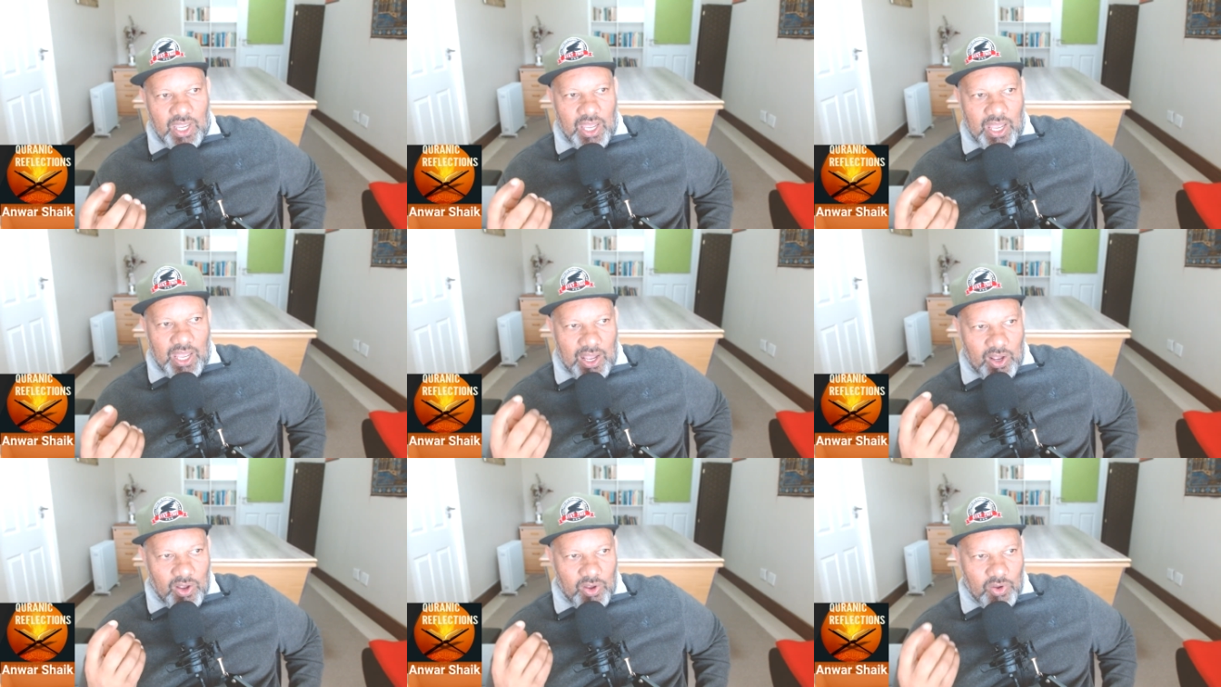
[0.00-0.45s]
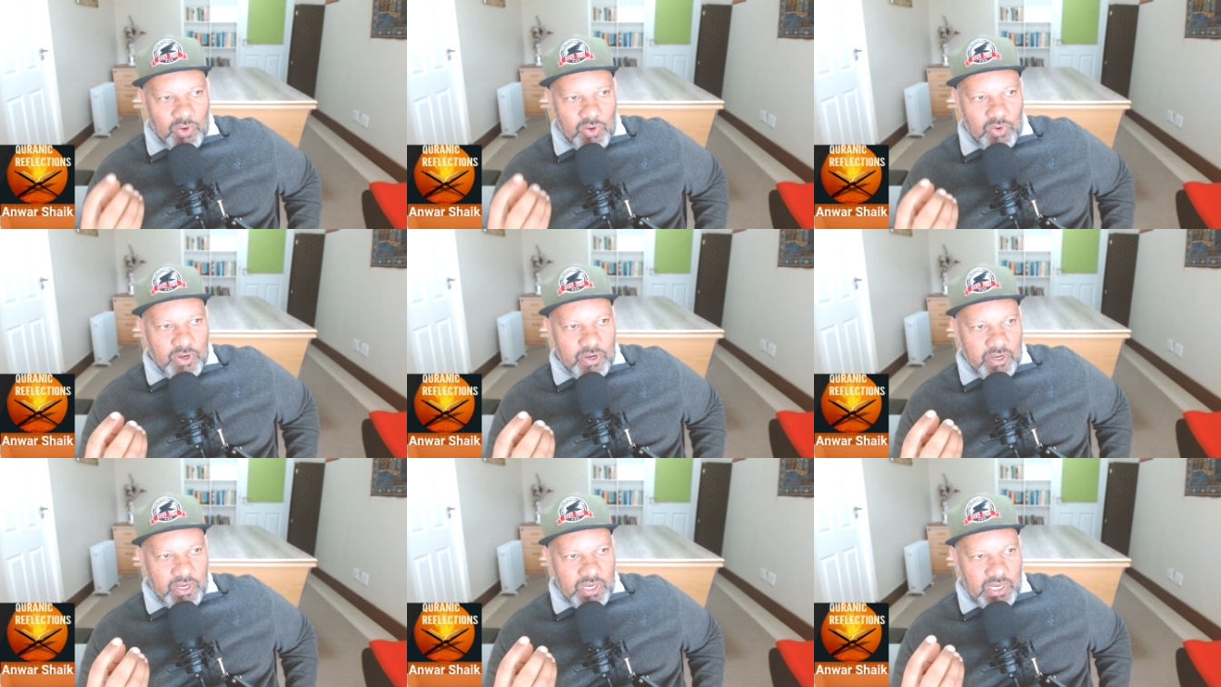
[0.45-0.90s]

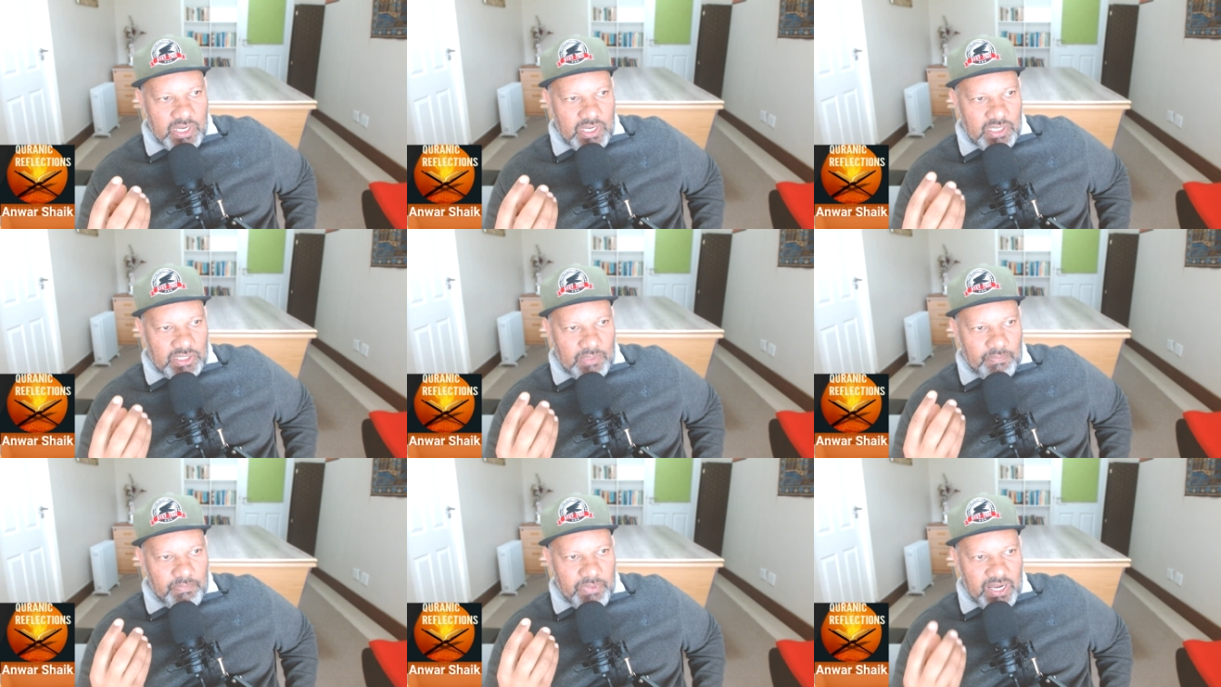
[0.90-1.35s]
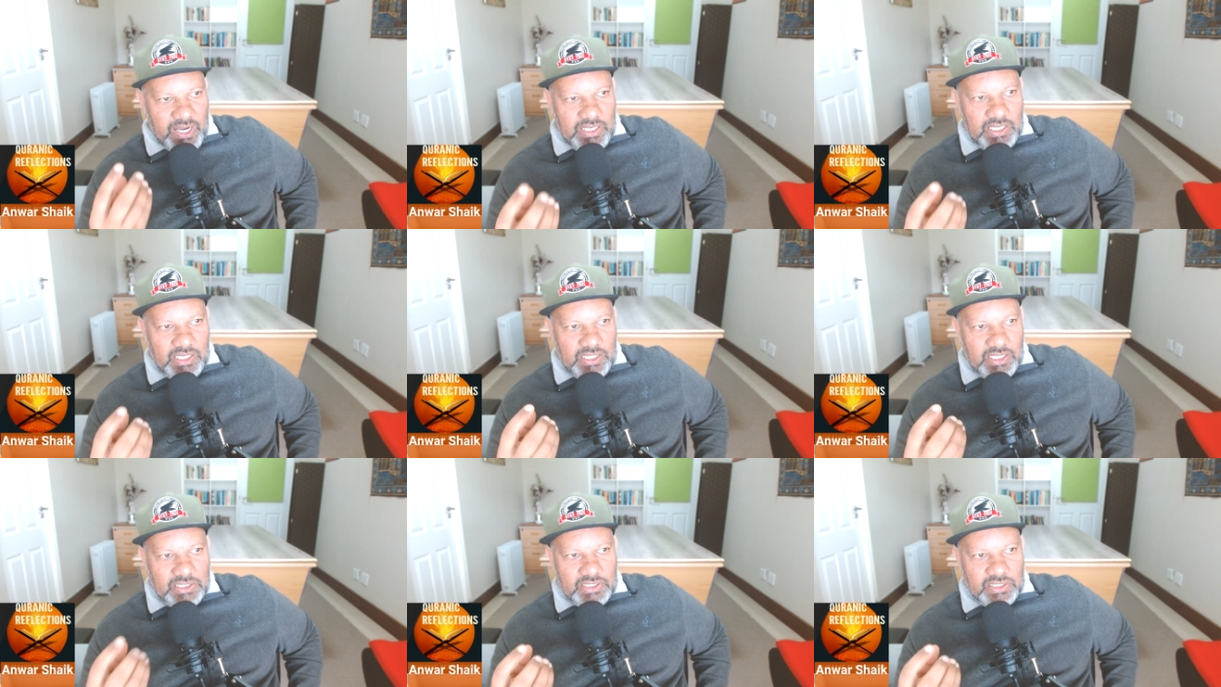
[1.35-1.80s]
how the
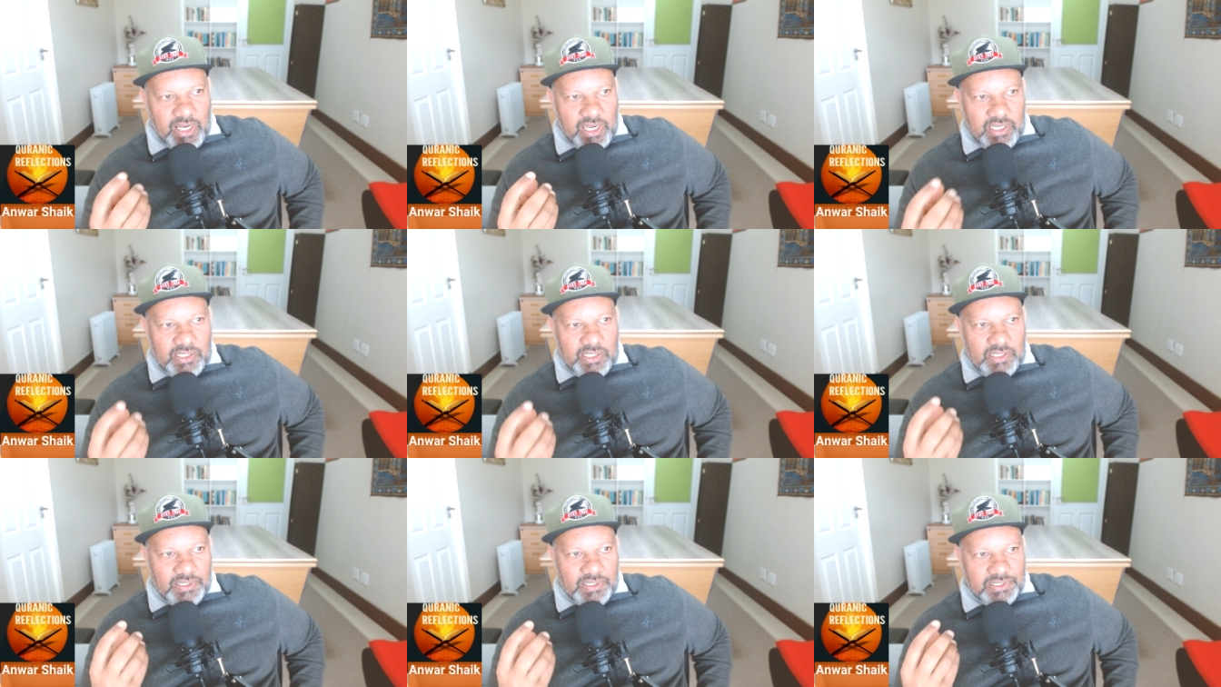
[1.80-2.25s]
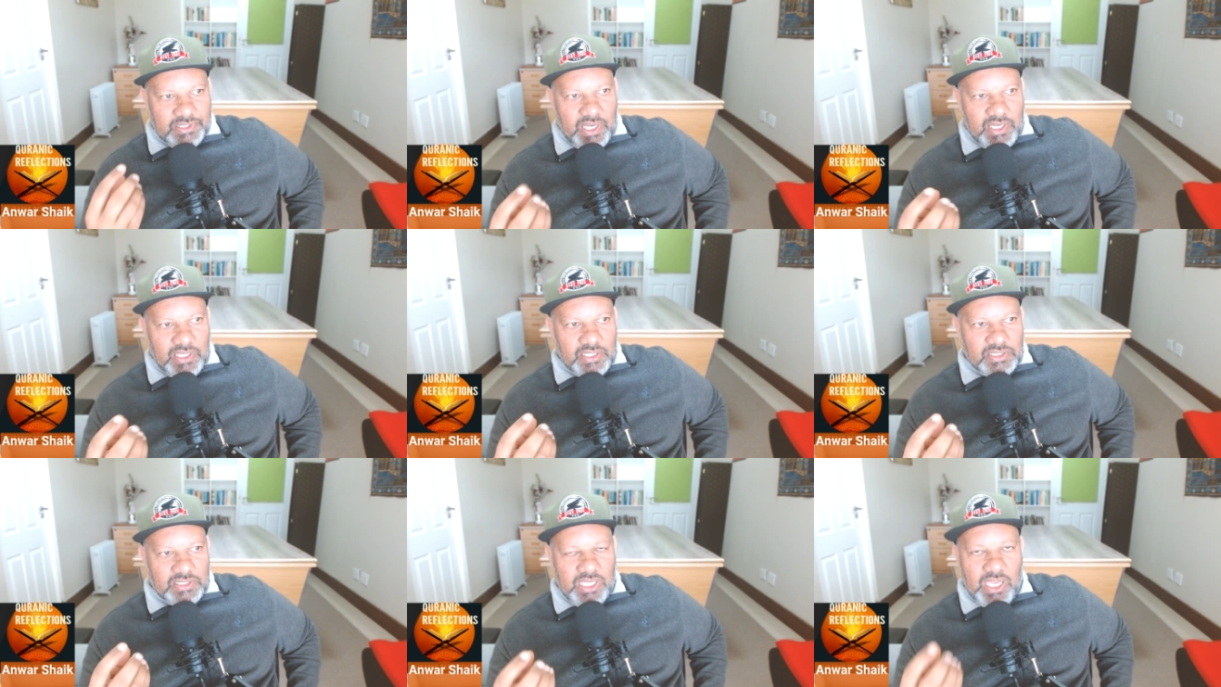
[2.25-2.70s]
Bani Israel
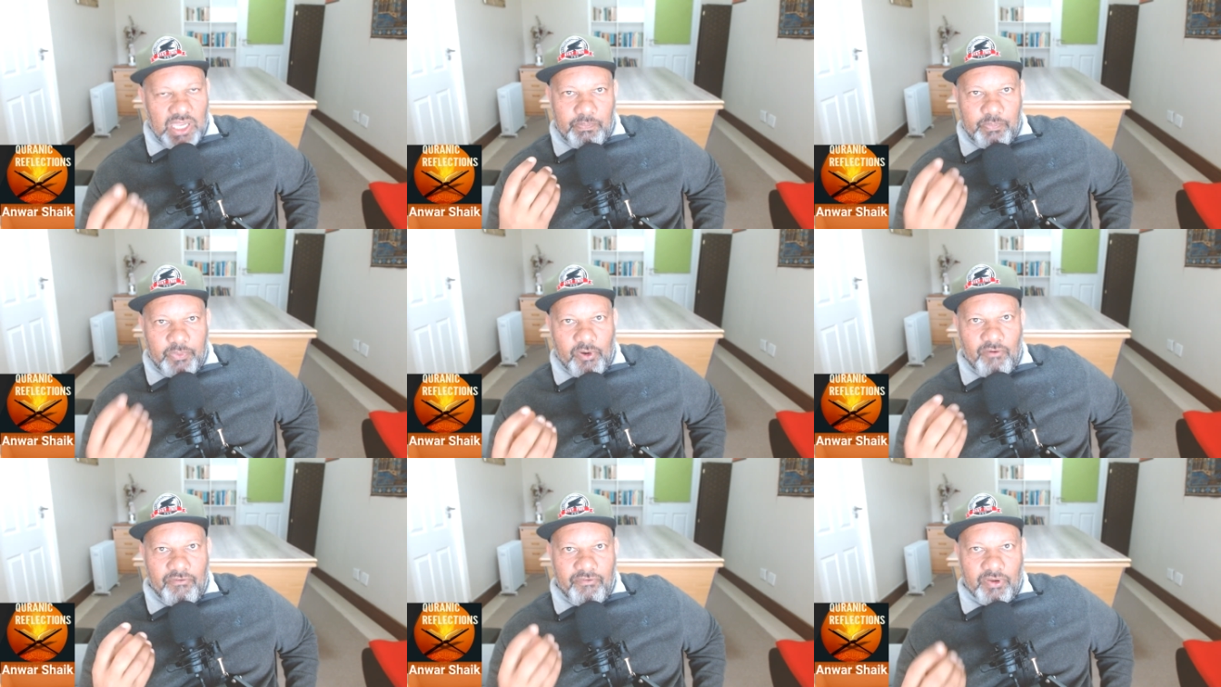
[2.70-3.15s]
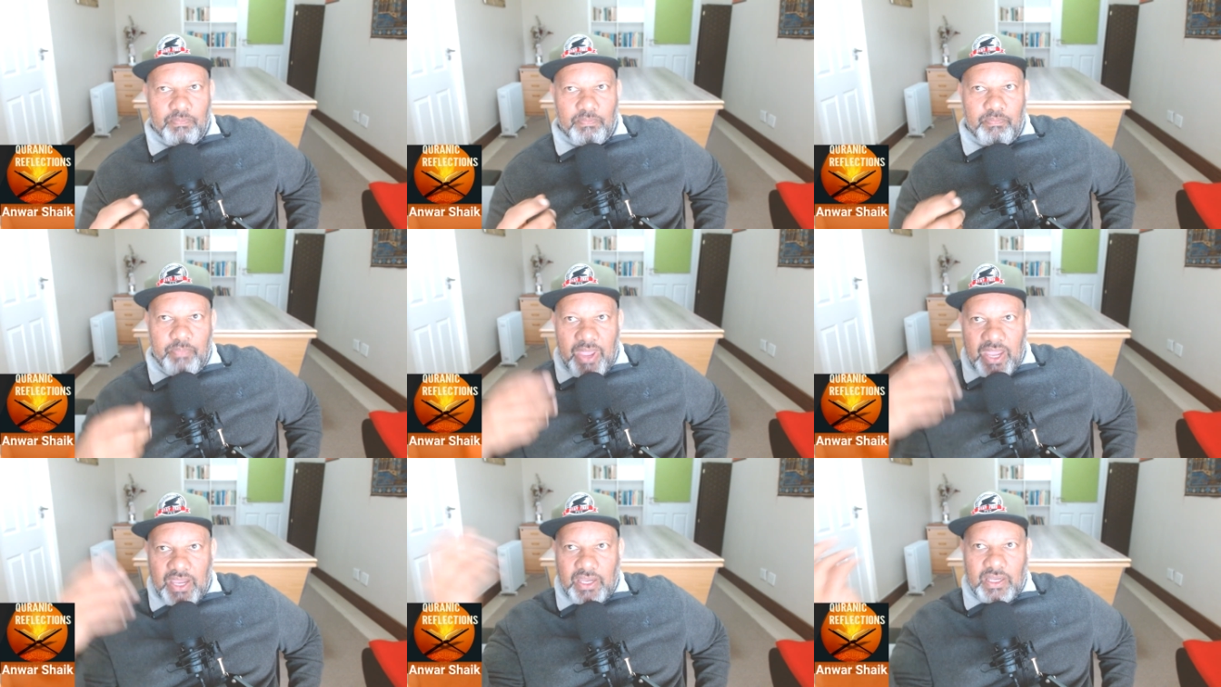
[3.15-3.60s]
sends their
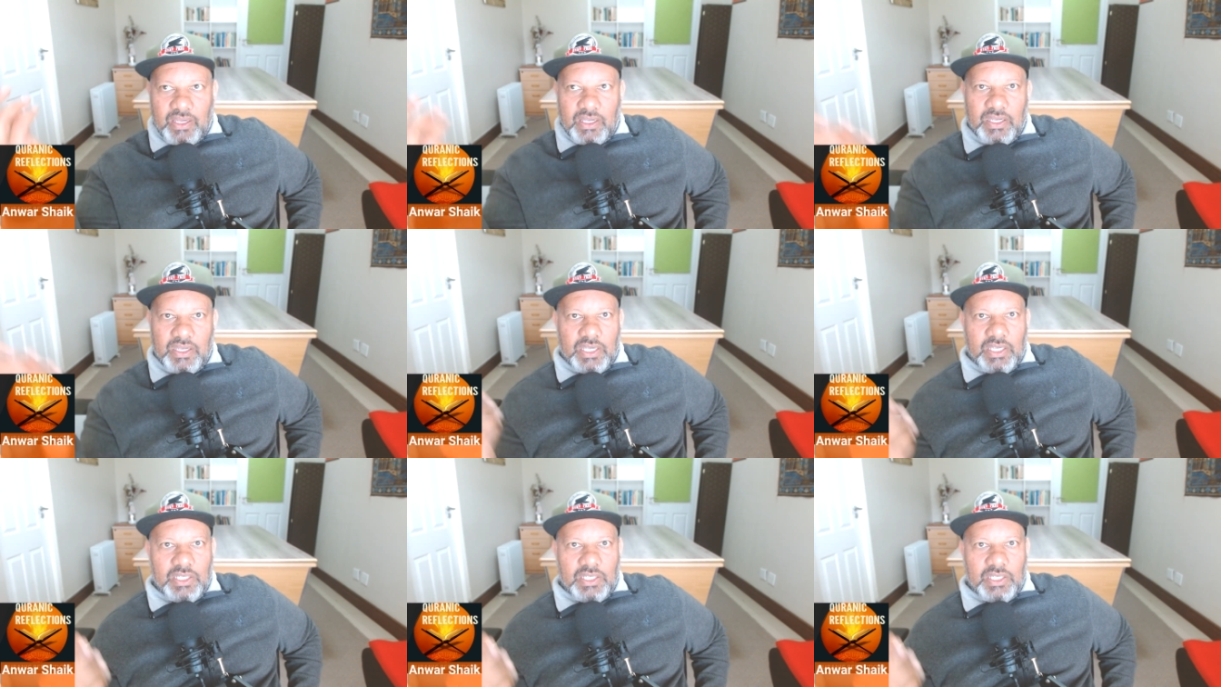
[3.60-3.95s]
prophet back